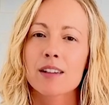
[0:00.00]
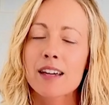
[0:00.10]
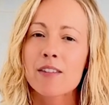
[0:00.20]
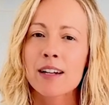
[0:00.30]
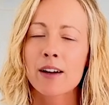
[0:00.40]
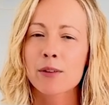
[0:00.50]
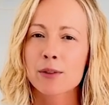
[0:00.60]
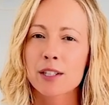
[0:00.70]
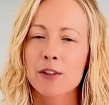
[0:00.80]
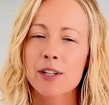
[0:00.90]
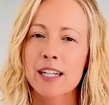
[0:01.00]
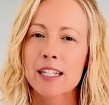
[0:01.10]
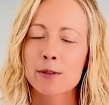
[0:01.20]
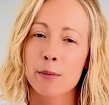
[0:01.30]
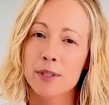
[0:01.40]
Leaving out those
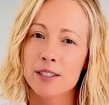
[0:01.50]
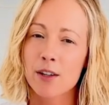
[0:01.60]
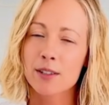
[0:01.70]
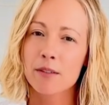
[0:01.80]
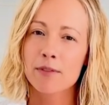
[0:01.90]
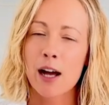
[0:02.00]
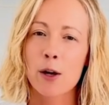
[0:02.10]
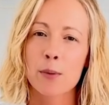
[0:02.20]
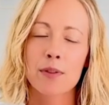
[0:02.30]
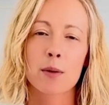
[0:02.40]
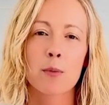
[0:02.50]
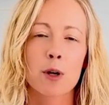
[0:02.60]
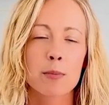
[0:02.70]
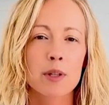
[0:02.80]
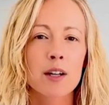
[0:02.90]
ingredients will result in flour with a
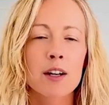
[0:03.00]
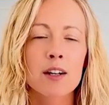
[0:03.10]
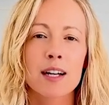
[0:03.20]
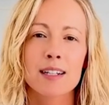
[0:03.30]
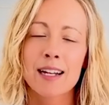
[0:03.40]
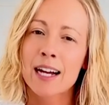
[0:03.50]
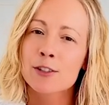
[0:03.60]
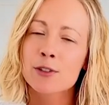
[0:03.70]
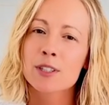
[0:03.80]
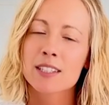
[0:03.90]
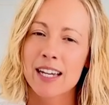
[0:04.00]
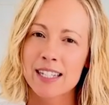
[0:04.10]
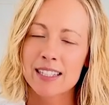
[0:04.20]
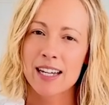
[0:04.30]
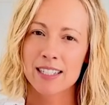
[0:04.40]
more pure and natural
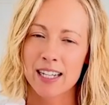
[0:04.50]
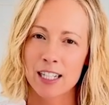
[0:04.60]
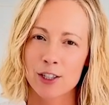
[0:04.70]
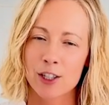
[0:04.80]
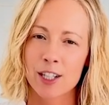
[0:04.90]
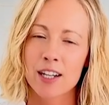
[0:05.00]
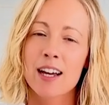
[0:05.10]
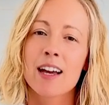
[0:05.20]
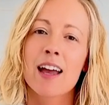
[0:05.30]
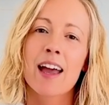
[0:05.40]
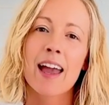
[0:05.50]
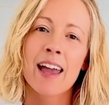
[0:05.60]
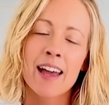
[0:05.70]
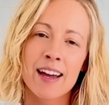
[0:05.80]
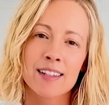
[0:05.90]
taste and texture,
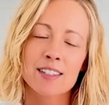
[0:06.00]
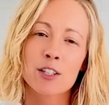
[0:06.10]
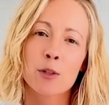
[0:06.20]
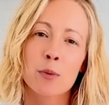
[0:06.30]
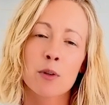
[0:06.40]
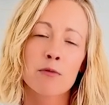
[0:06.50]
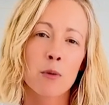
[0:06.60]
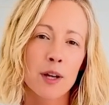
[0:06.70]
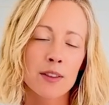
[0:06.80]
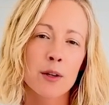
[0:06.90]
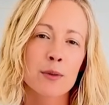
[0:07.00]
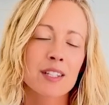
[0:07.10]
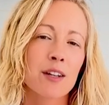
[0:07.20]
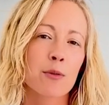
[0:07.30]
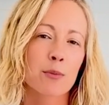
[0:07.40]
and you will avoid
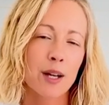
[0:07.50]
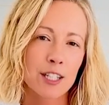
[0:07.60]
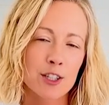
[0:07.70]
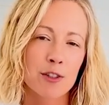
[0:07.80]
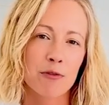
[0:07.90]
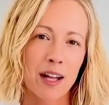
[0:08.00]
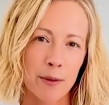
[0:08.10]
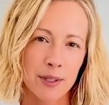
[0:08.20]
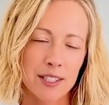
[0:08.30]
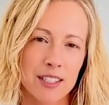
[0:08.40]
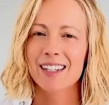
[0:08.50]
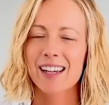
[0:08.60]
those enriched flours.